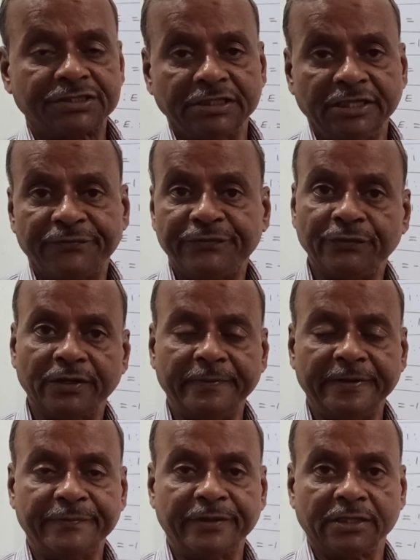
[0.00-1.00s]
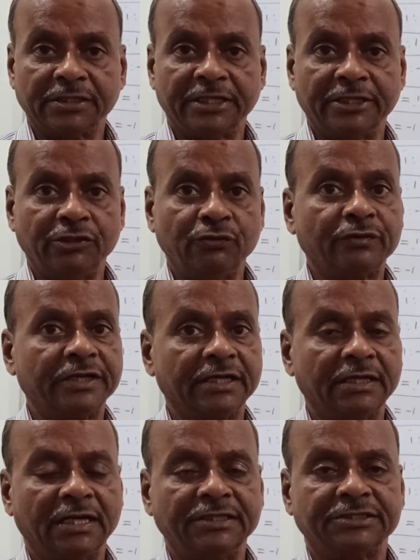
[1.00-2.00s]
if you remember, then you
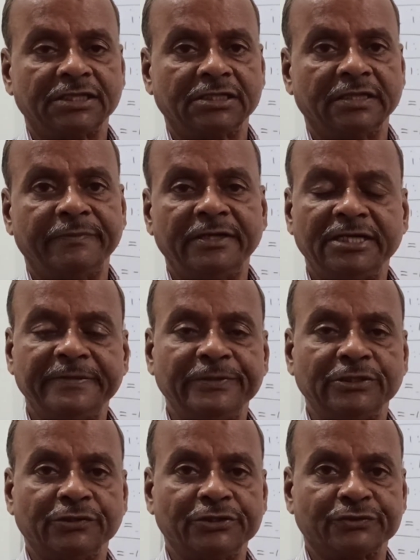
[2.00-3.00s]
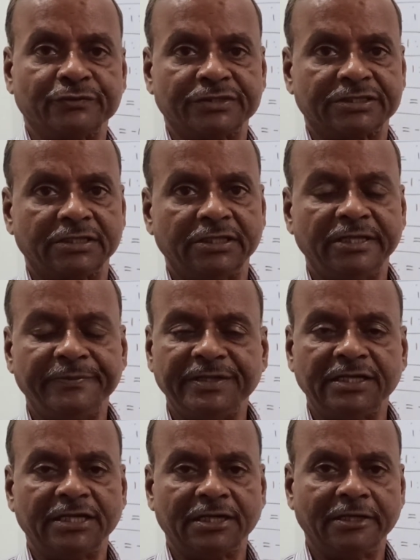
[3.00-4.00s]
can answer the multiple choice question
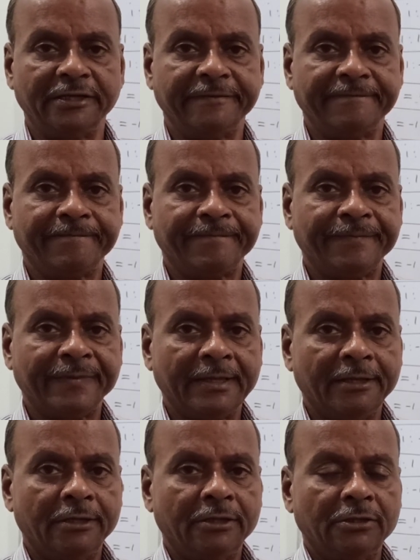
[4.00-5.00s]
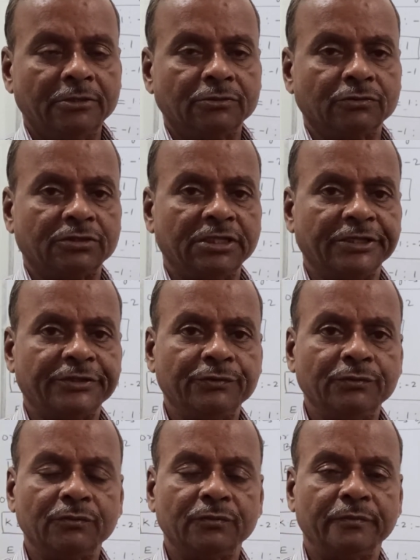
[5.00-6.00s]
immediately. So thank you
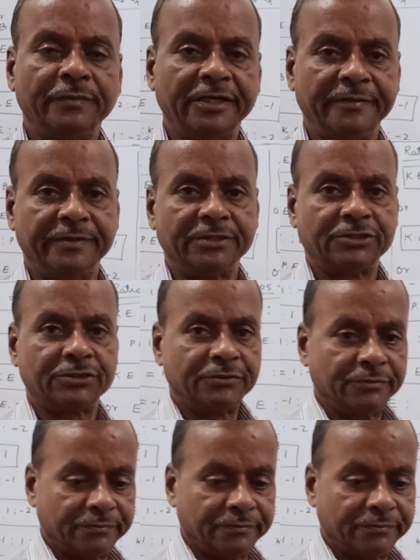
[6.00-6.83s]
very much.